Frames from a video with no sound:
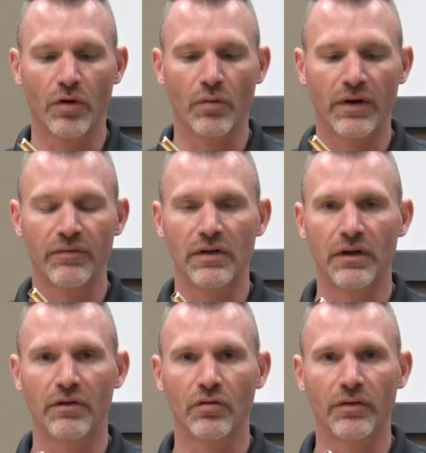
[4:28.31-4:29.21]
whatever you
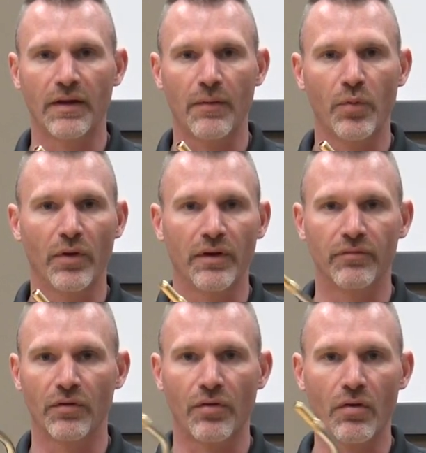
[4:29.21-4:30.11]
need to do at that point if
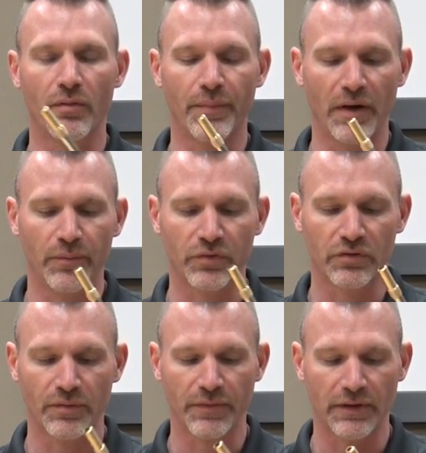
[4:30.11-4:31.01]
you're thawing pipes or
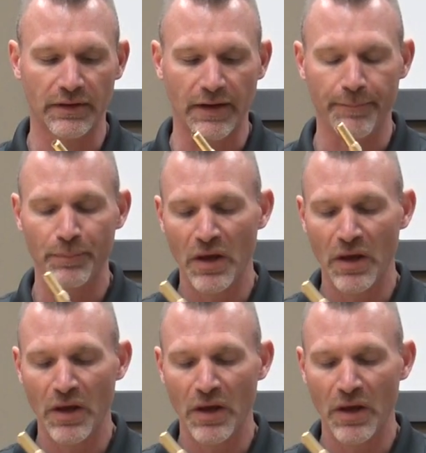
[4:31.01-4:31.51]
something like that.